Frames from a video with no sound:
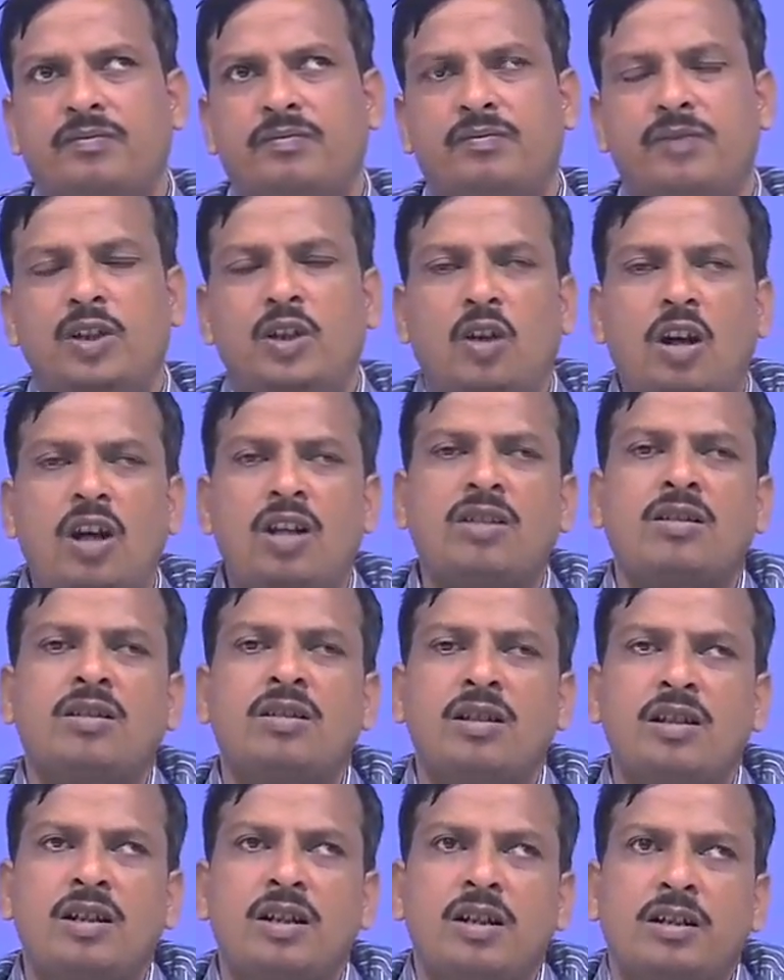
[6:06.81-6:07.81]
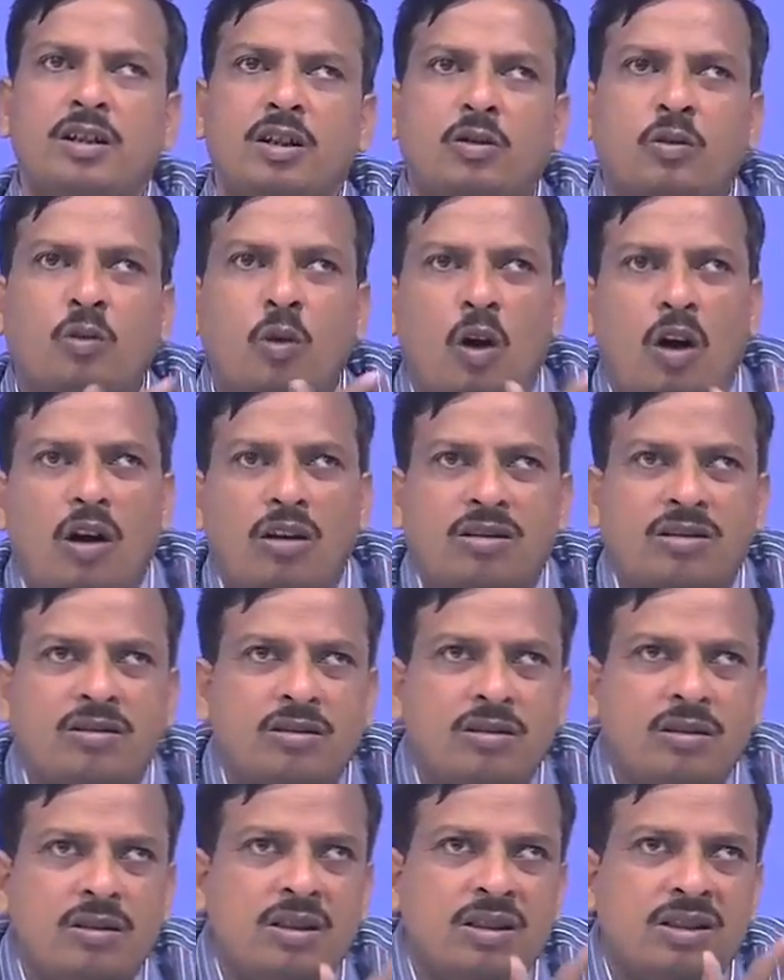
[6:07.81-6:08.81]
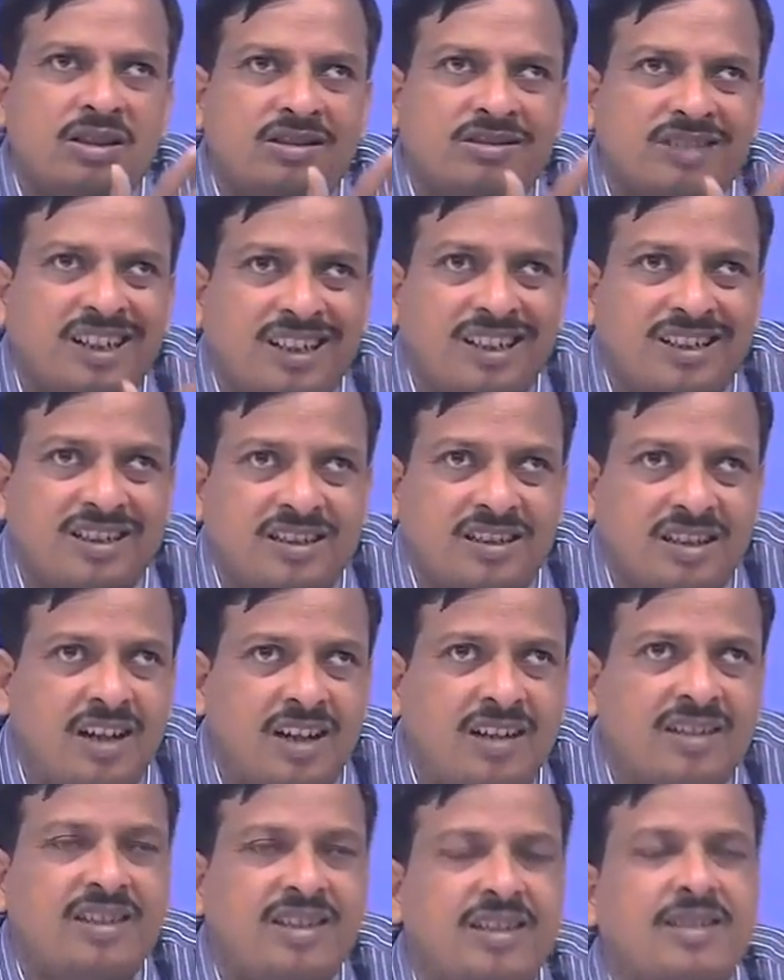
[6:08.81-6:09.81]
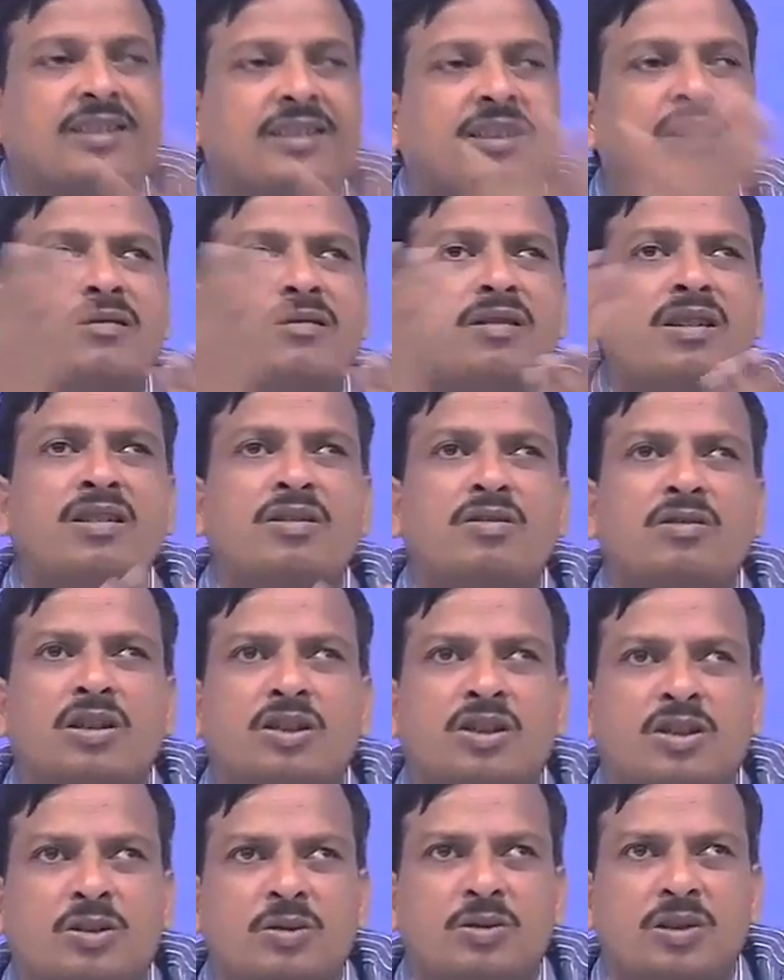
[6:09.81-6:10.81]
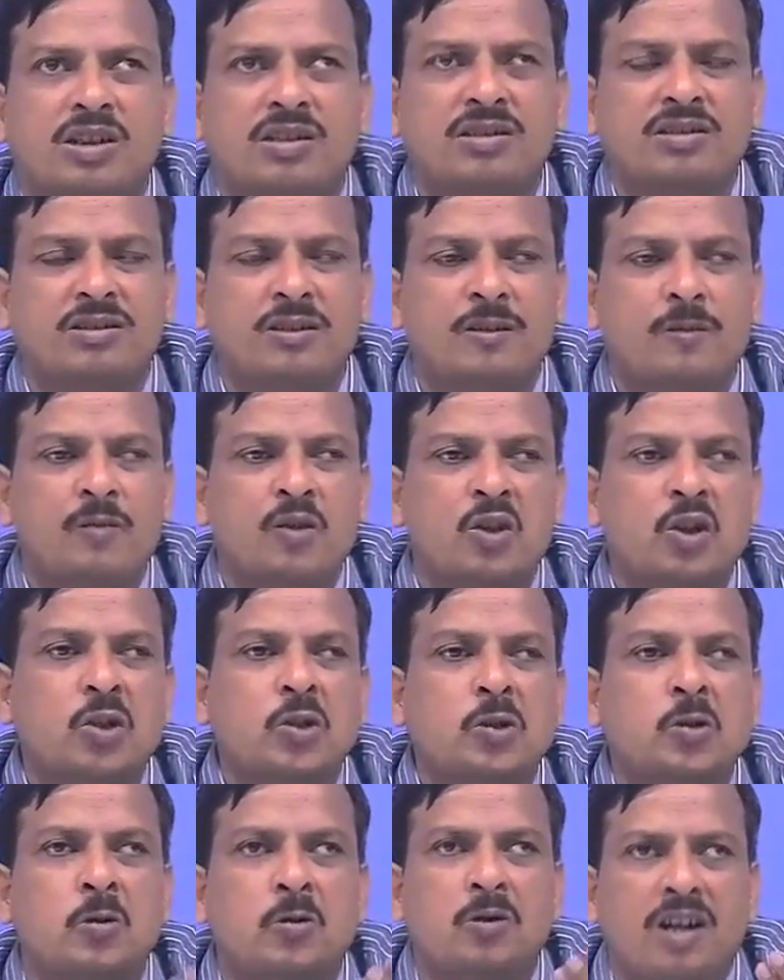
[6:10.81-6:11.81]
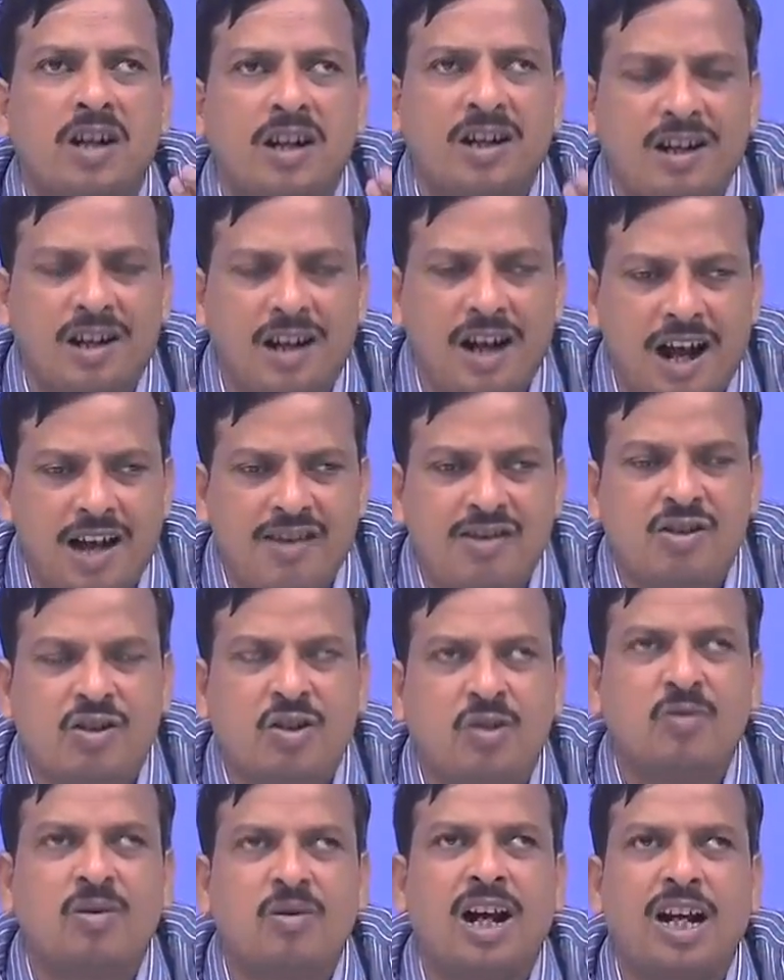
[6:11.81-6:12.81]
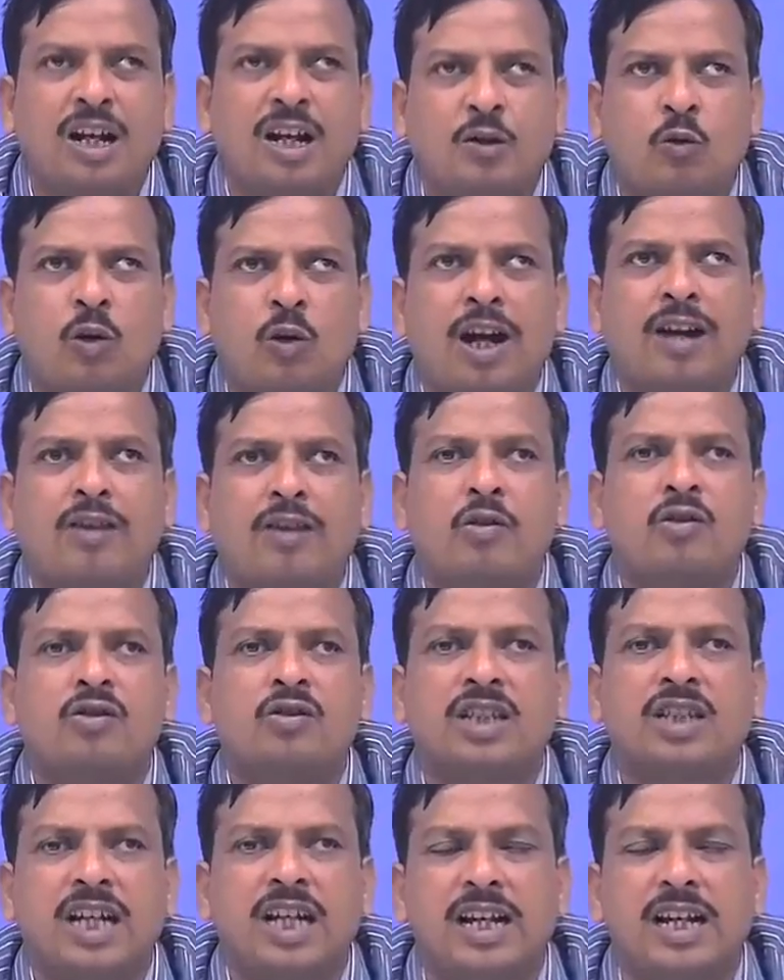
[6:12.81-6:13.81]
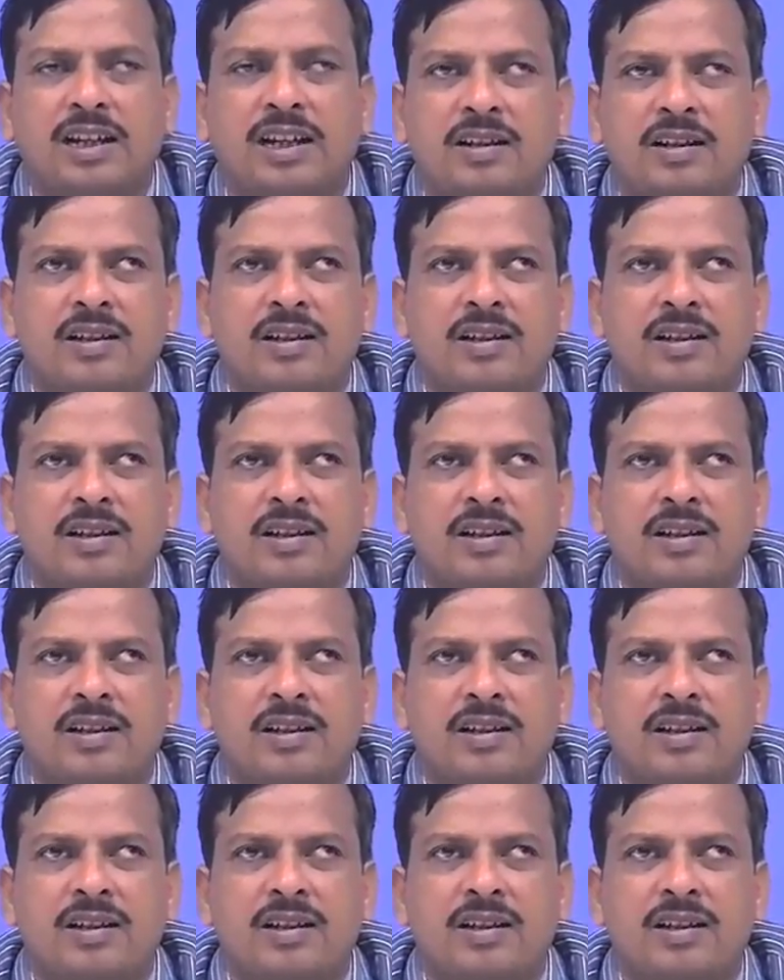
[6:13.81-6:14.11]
because the course structures is given to the students. So student has to acquire those skills.